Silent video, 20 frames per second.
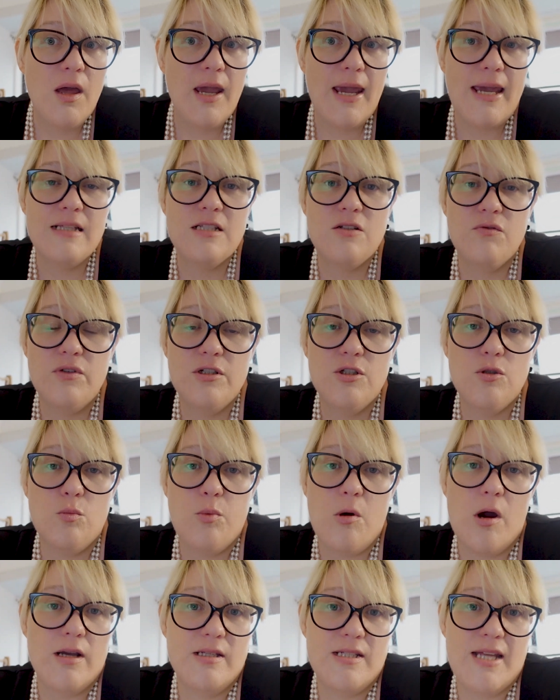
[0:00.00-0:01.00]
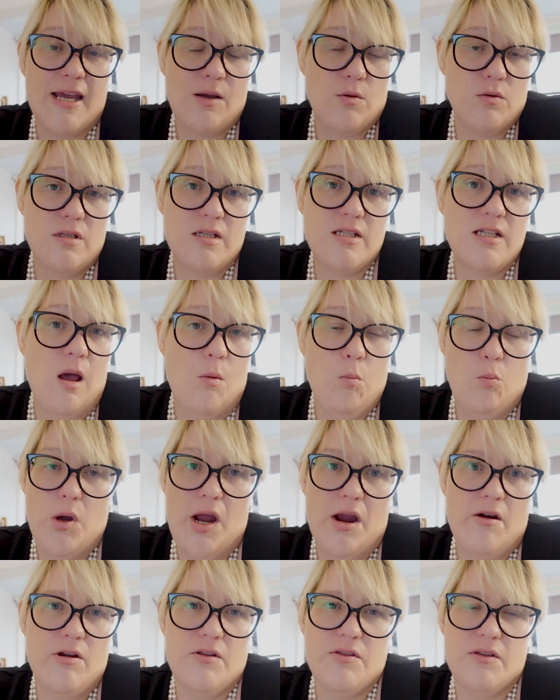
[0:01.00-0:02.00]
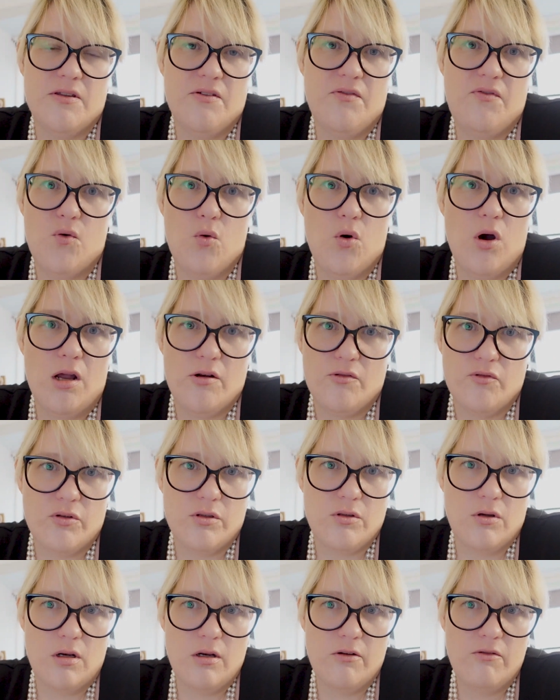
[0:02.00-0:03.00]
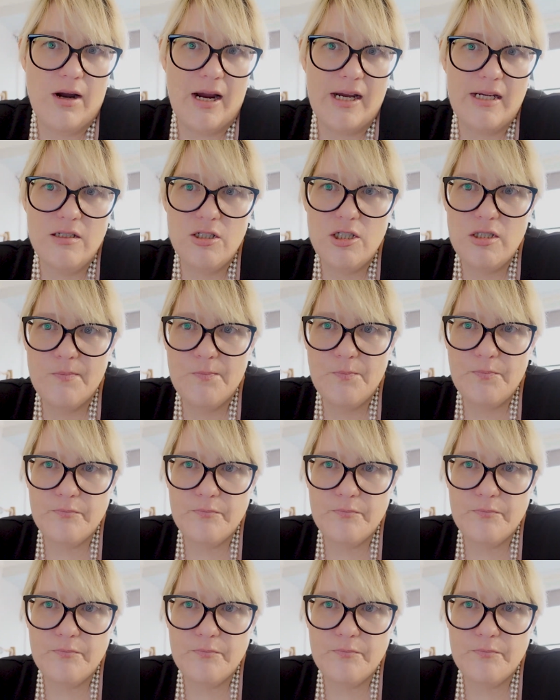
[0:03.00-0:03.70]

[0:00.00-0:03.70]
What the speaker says: its original price tag was somewhere in the $400 range.